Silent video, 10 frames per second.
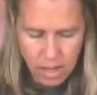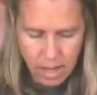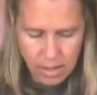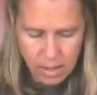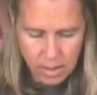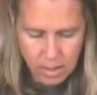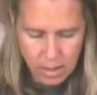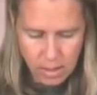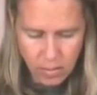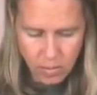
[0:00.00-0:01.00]
and
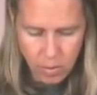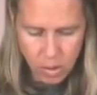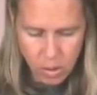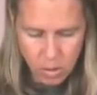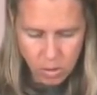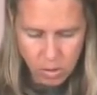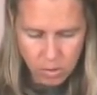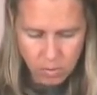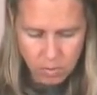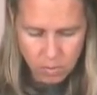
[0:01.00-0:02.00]
6 of our pearls.